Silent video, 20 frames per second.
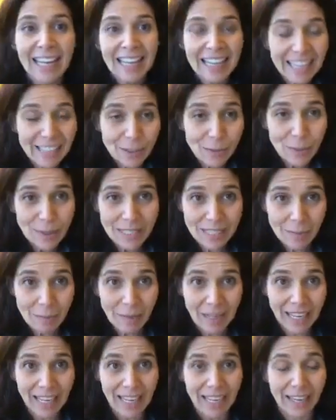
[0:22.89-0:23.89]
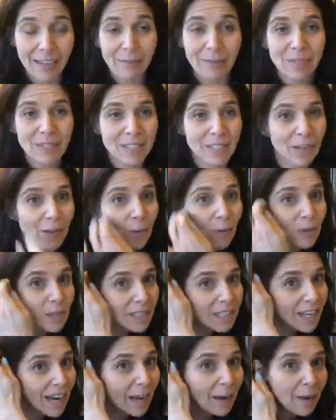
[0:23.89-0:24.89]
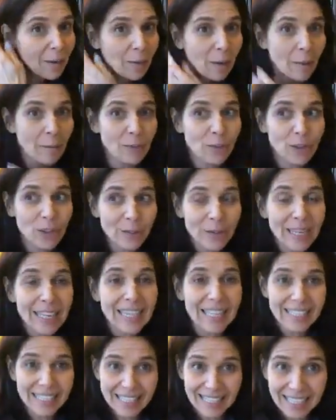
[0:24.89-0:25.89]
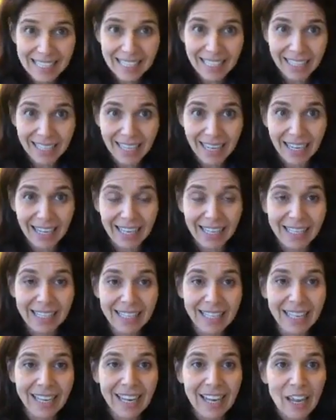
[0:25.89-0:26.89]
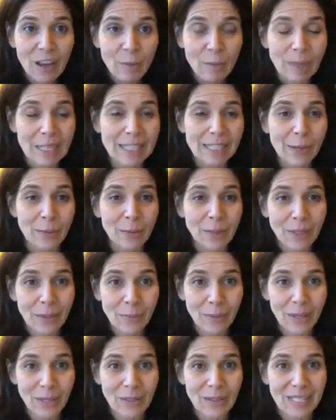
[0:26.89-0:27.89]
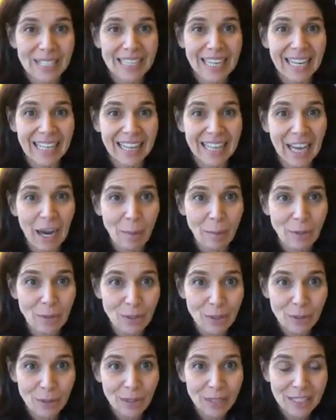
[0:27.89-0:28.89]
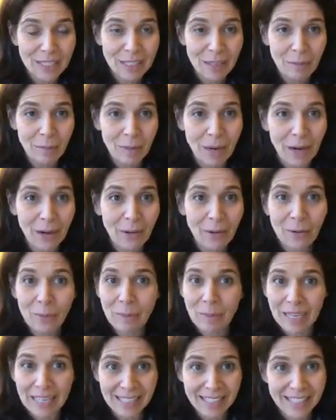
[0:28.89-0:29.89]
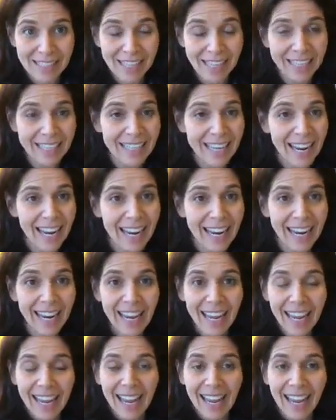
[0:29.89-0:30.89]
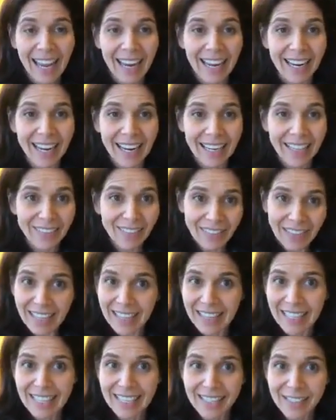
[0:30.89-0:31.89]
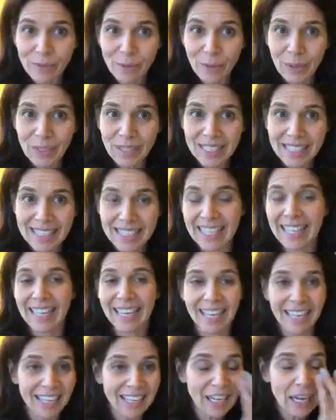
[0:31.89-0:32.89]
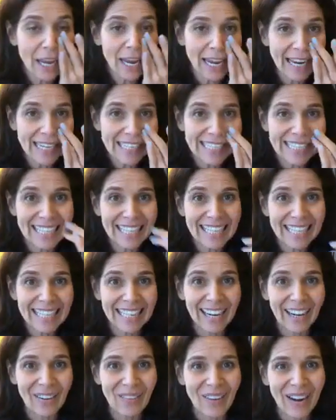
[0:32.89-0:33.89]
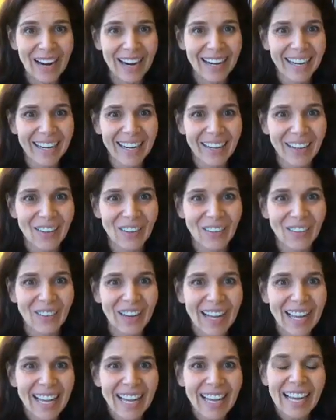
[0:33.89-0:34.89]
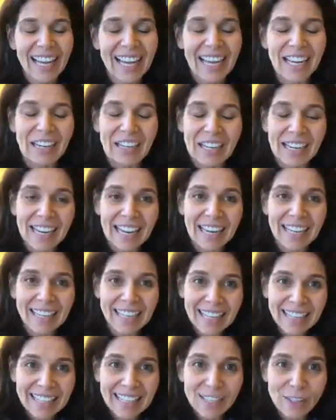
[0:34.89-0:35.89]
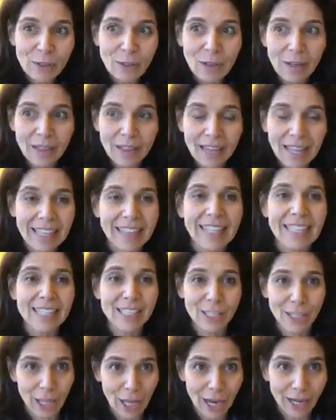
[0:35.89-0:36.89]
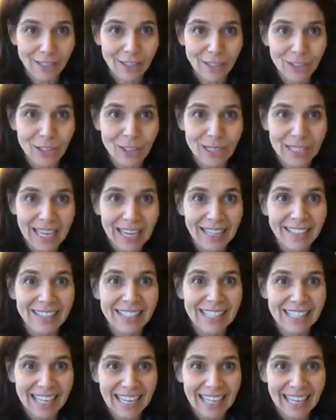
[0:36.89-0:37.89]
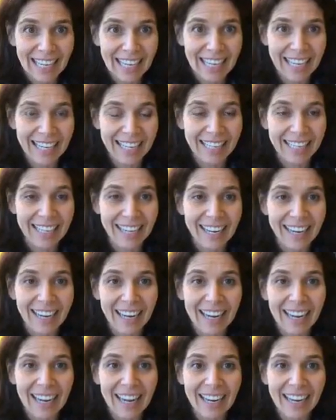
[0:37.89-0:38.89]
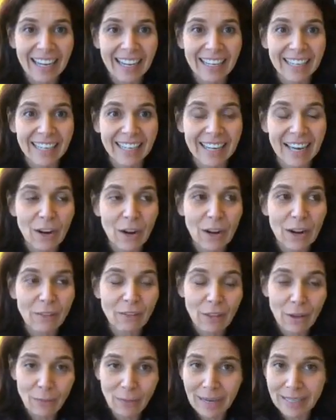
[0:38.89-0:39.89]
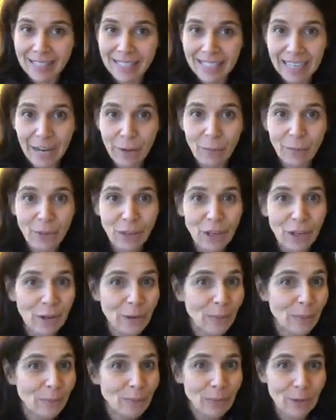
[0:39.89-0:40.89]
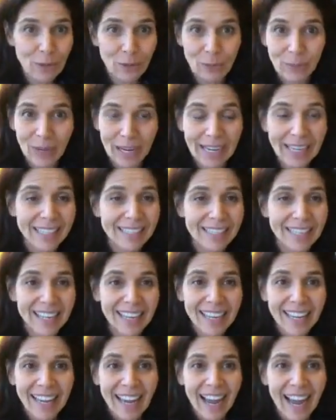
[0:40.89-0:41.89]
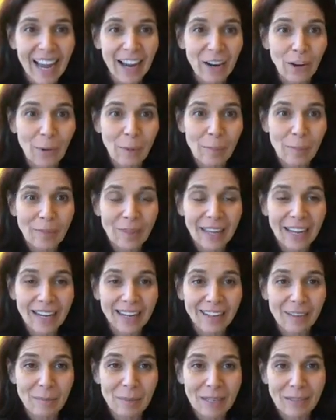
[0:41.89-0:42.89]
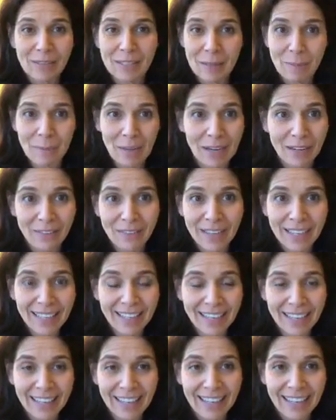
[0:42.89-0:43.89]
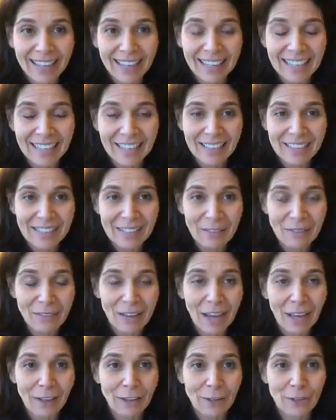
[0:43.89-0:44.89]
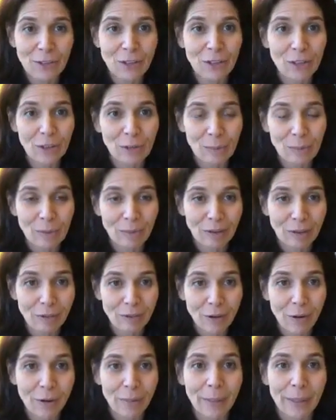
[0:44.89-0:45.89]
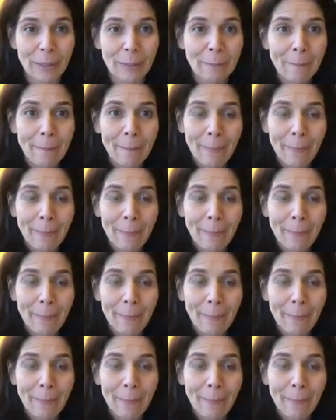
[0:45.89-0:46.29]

This one's a biggie. So I'm doing this tonight because I really want you to take the opportunity tomorrow, being Sunday, and kind of let these words sink in. Hey Dean, how are you? And let these thoughts just kind of sink in, and if they resonate with you, great. I hope that it can be of some benefit and some value to you moving forward.